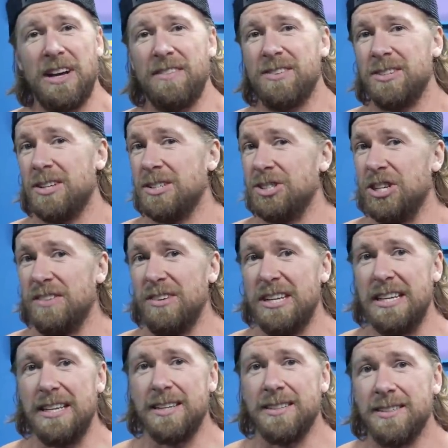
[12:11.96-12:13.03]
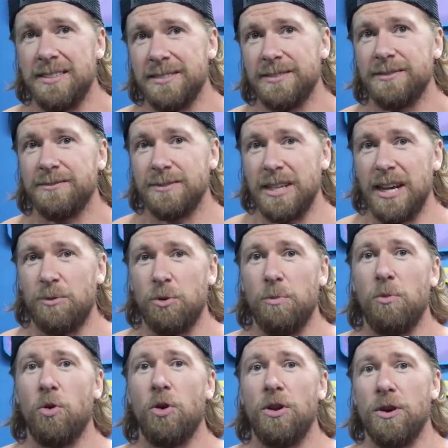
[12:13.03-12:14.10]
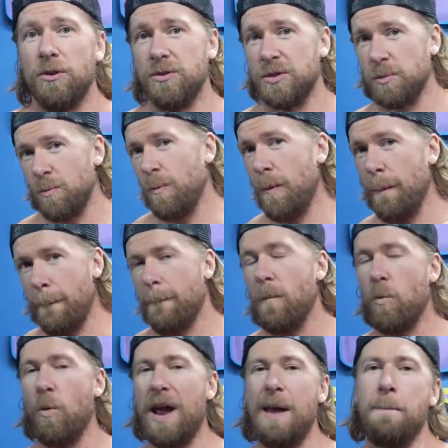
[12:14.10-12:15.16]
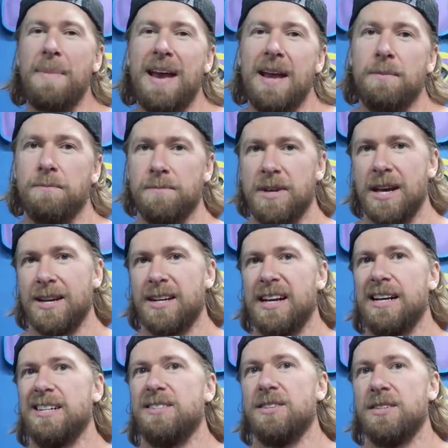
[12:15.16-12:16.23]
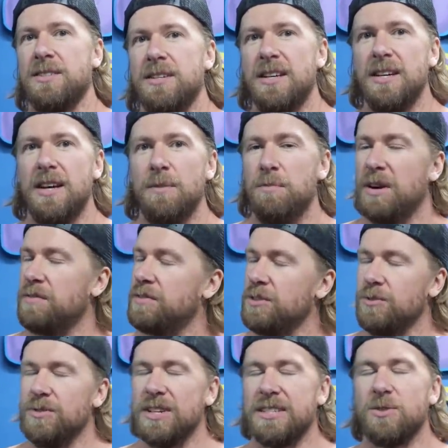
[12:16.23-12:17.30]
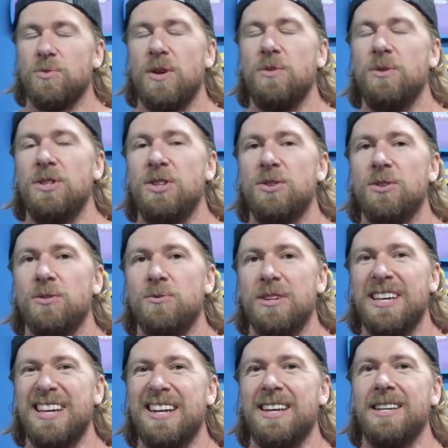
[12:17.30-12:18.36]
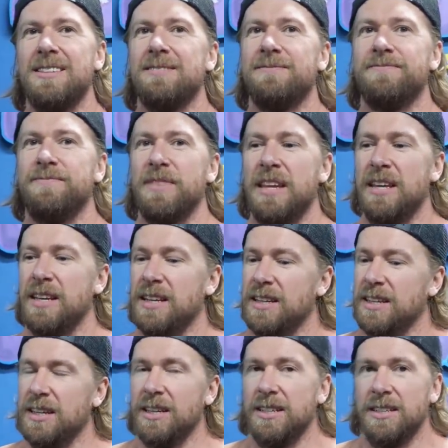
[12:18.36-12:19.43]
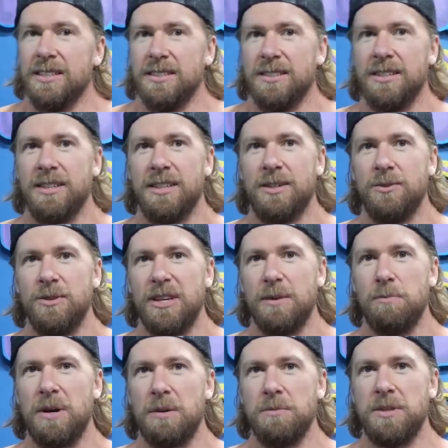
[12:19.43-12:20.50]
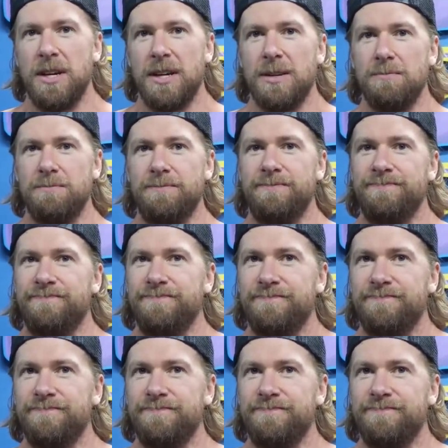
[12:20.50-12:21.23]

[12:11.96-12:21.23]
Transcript: have the longevity. Yeah, we're more of those wham bam kind of guys. Buff dudes, that's the way we do it. We get in, we get pumped up,